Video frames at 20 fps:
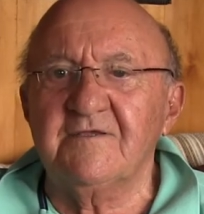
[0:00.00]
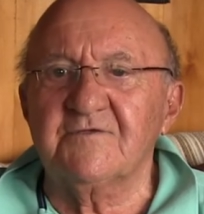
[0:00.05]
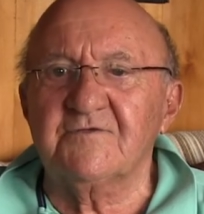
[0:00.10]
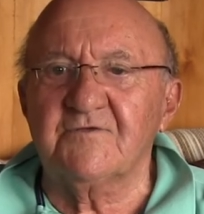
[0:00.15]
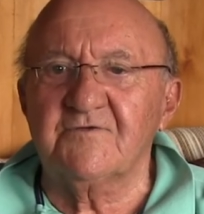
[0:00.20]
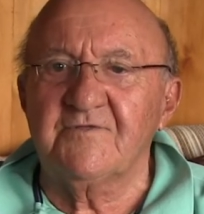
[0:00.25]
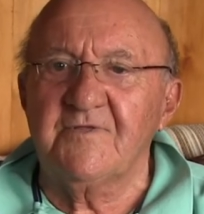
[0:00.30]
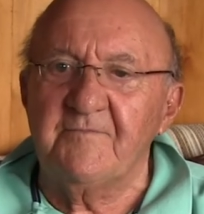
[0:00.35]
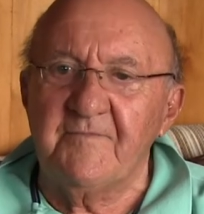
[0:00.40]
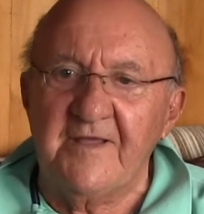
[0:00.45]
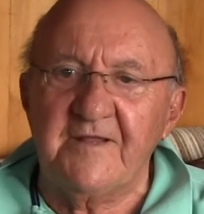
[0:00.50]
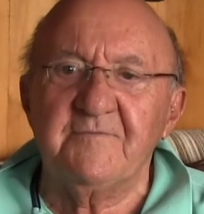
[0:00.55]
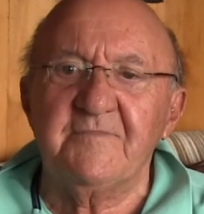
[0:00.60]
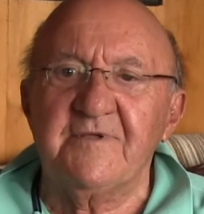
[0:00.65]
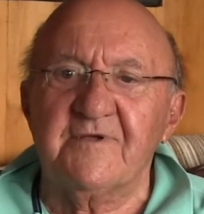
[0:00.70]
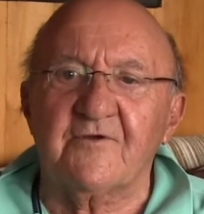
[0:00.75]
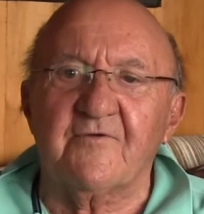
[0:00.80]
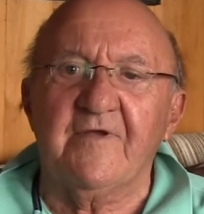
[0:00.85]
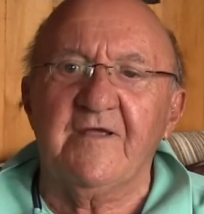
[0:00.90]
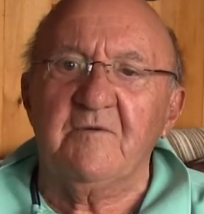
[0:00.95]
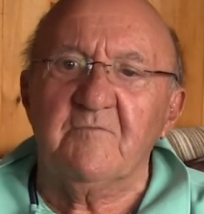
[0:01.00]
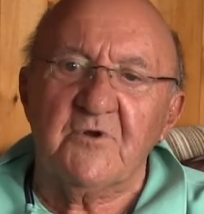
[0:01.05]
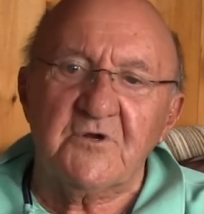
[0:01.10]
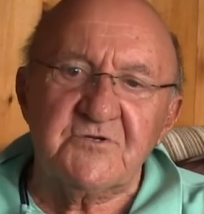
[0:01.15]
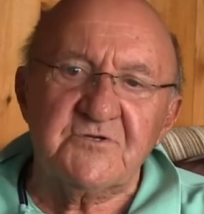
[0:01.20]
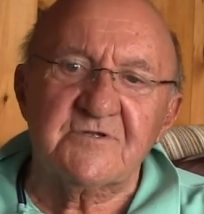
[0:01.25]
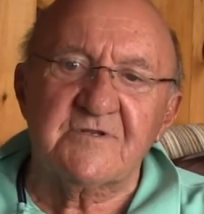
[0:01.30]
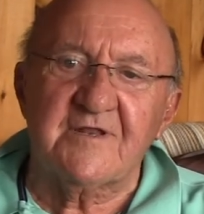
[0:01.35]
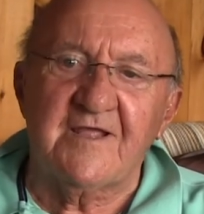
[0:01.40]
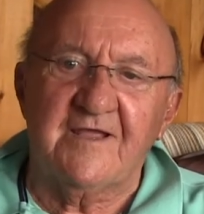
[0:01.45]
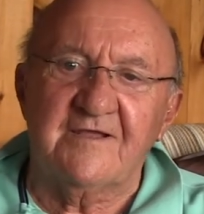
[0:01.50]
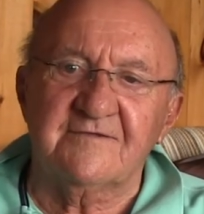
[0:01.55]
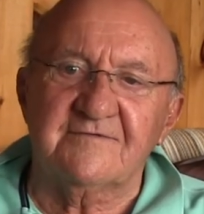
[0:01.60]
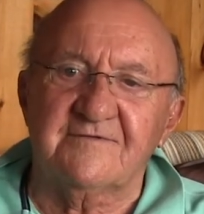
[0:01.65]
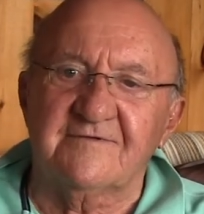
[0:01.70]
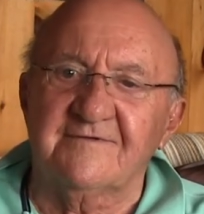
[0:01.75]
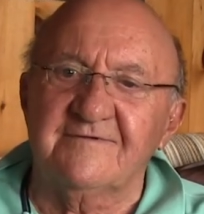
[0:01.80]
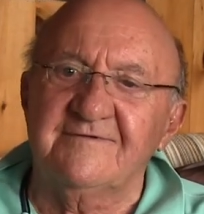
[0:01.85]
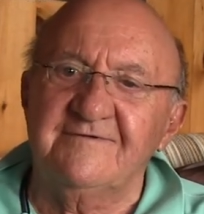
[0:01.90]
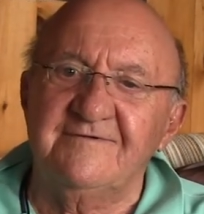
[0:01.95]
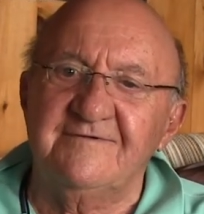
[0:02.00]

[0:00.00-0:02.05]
So they made me a grain merchandiser